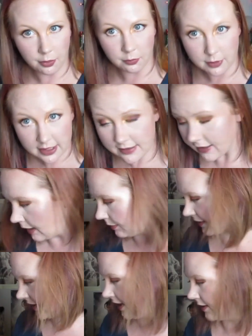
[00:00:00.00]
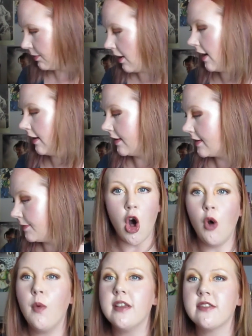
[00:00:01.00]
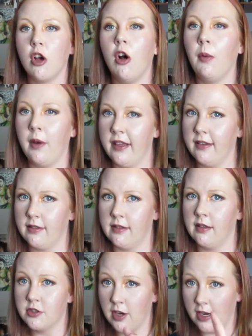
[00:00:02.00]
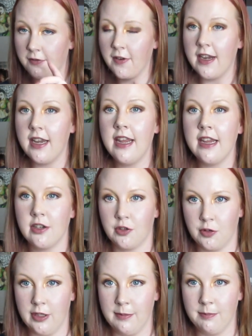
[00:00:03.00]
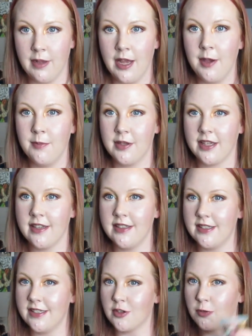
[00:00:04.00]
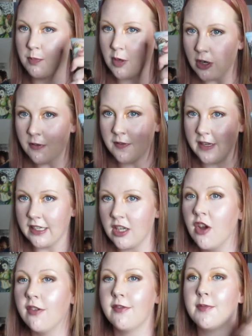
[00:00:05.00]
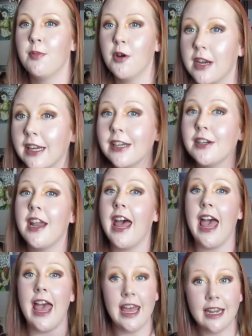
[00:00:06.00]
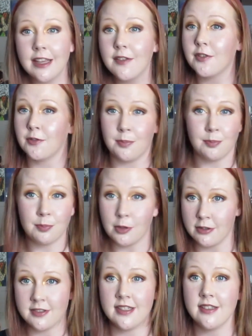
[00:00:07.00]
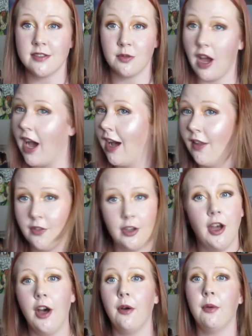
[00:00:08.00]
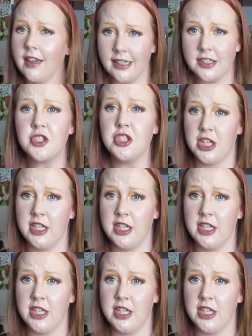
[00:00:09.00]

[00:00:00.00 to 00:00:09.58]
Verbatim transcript: three sample size products always always try to find a hand cream because these are perfect for putting in any of your purses on the go it's